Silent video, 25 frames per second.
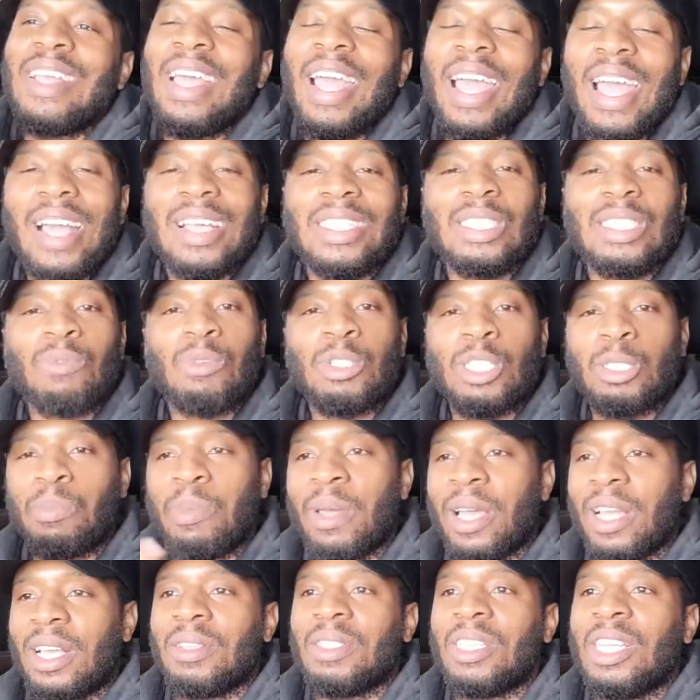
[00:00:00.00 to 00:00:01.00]
have some
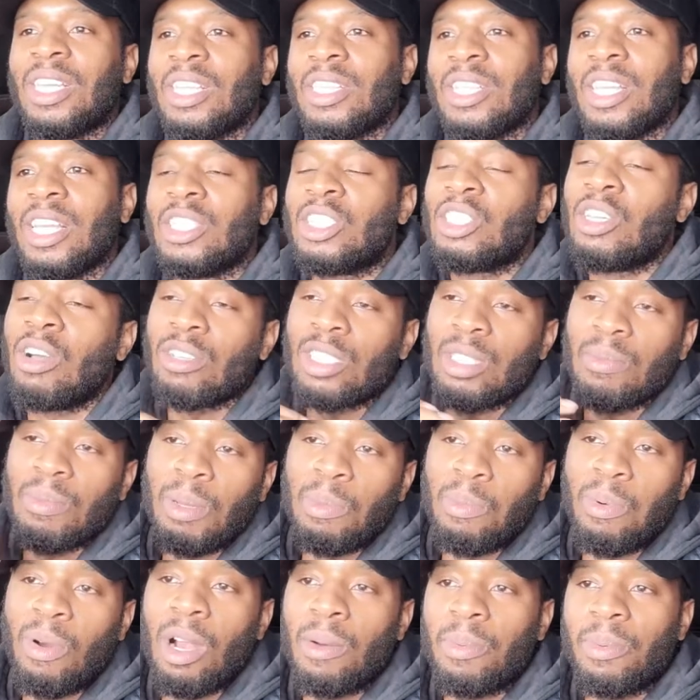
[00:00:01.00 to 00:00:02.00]
respect and talk to
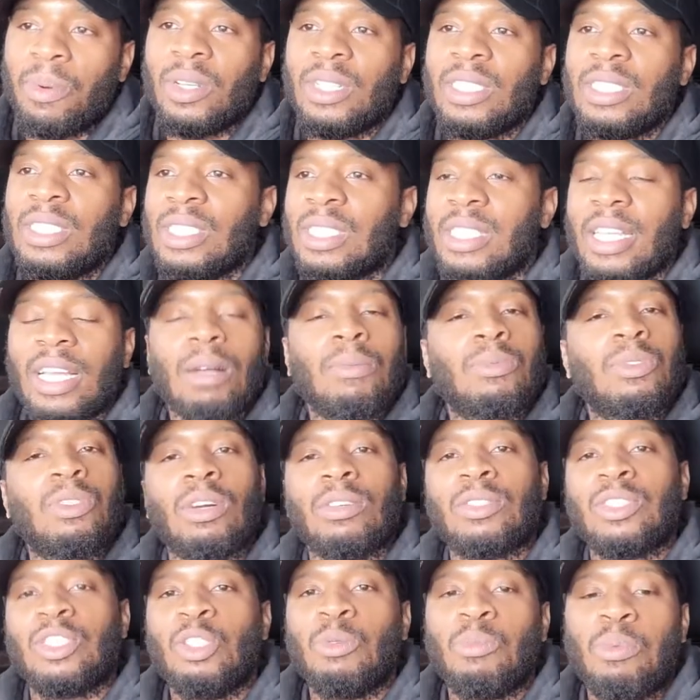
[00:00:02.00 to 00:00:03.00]
me properly, just like I'm
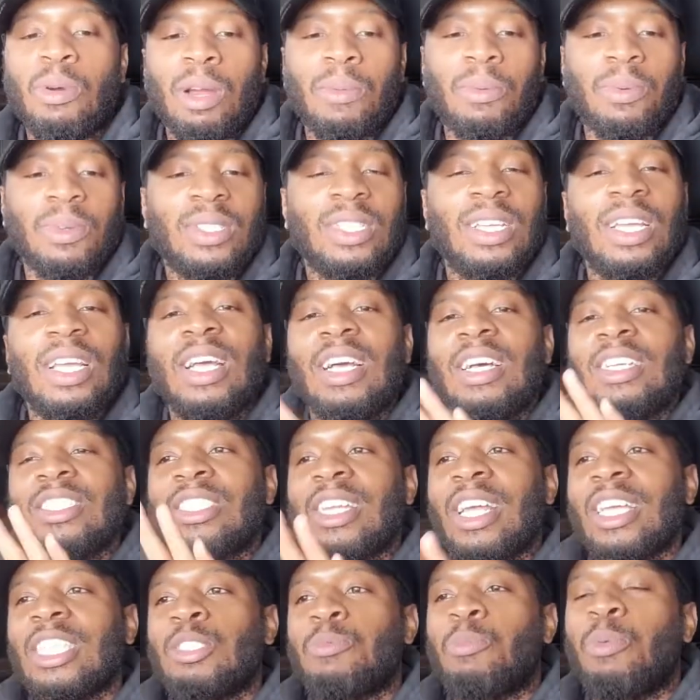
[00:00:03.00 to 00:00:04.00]
talking to you properly.
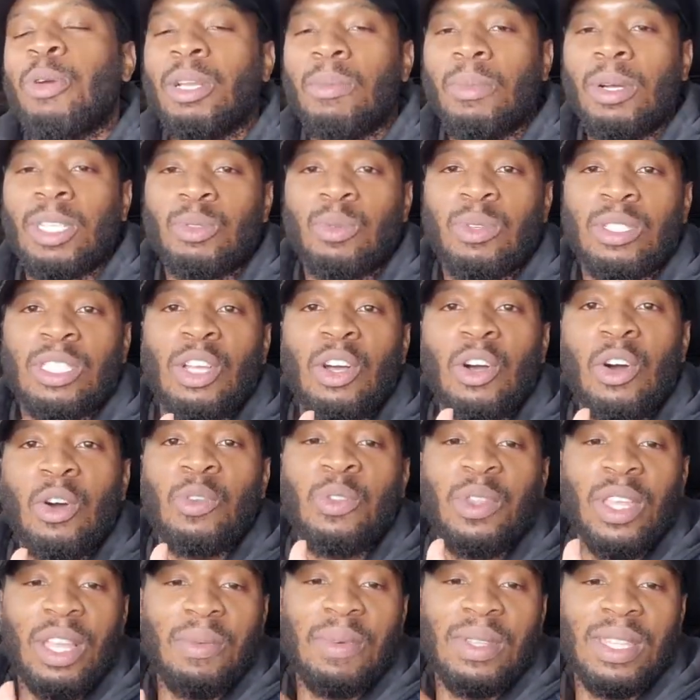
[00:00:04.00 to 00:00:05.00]
So that's pretty much was the
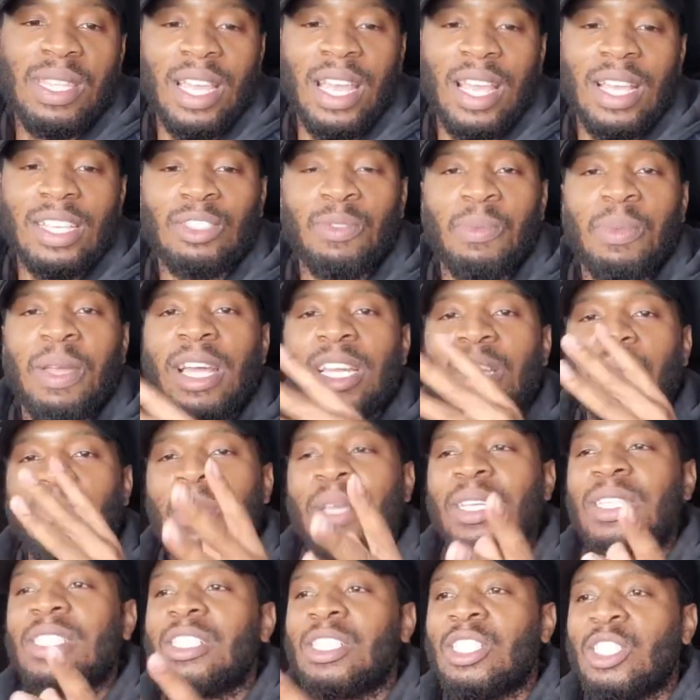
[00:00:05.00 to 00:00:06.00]
whole thing with that. So we got in a
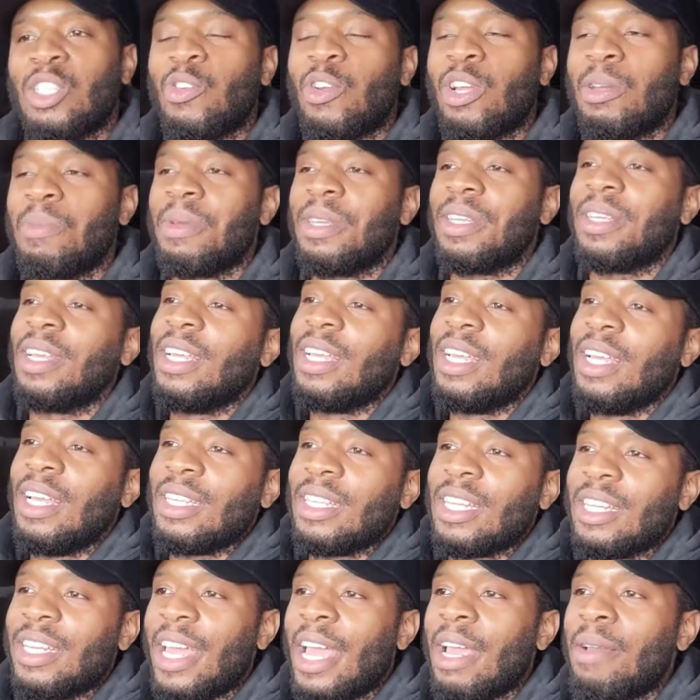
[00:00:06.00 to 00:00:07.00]
big disagreement.
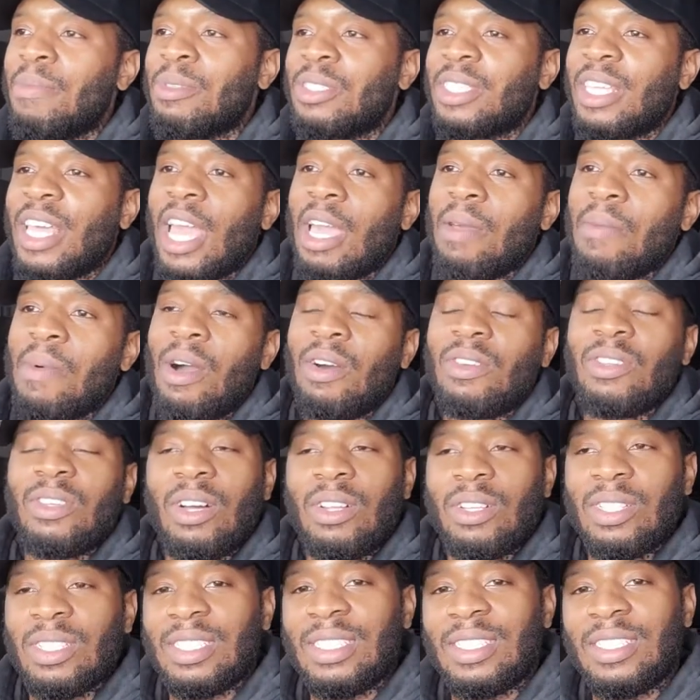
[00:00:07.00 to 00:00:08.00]
The neighbors came out and
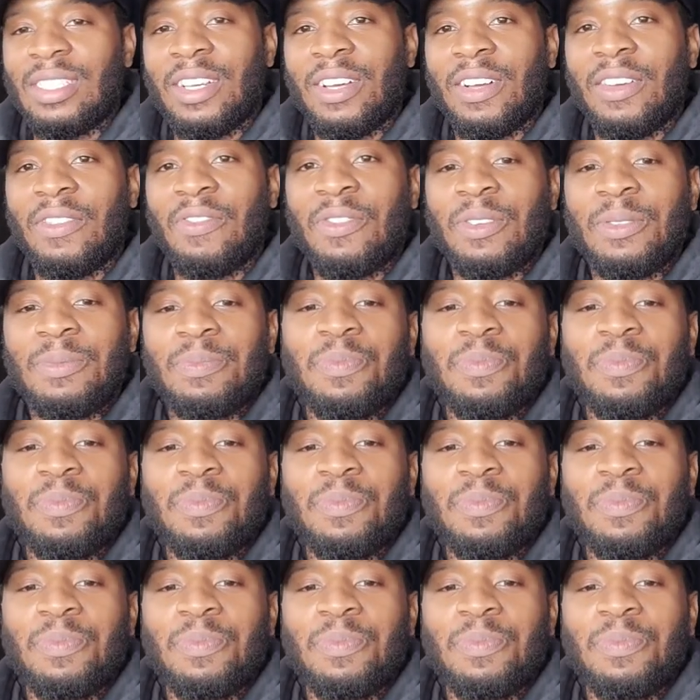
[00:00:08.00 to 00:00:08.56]
all this stuff.